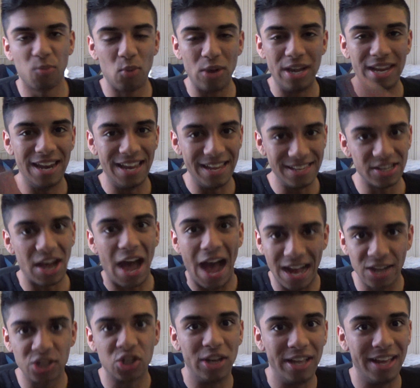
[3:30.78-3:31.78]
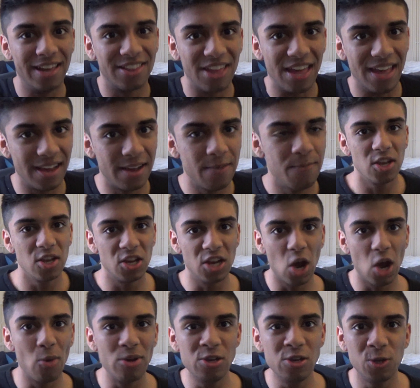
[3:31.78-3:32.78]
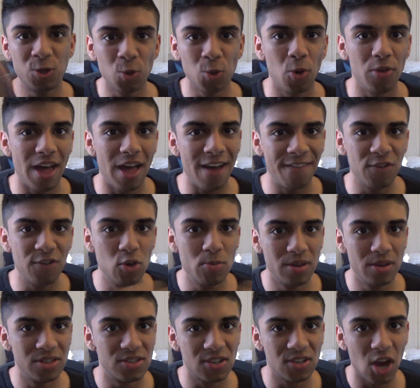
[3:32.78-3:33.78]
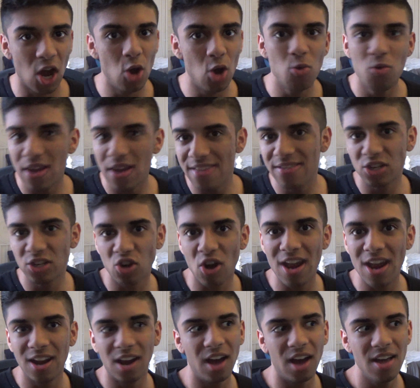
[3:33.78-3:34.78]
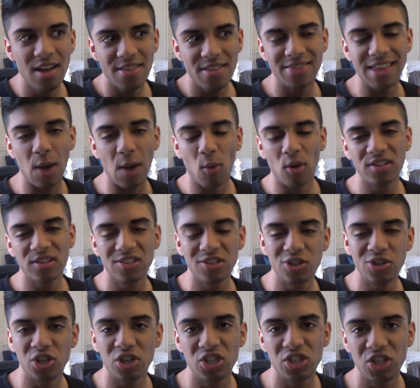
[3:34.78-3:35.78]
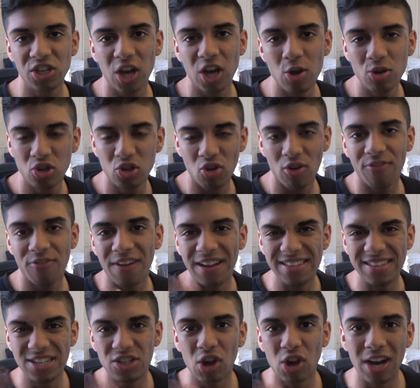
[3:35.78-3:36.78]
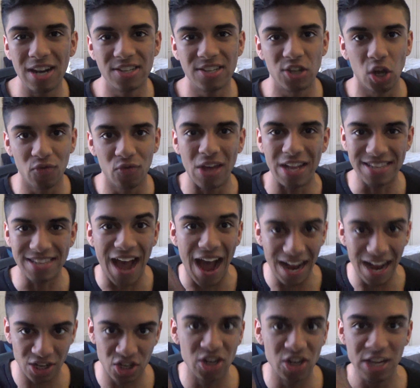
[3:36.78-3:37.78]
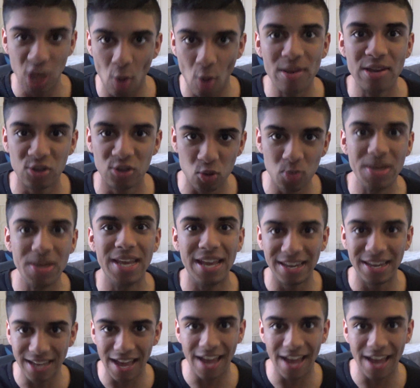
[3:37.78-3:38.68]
wheelies are actually a thing. You know, when you saw that a few months ago in the trailer, that wasn't just, you know, fancy trailer stuff. That's actually going to be in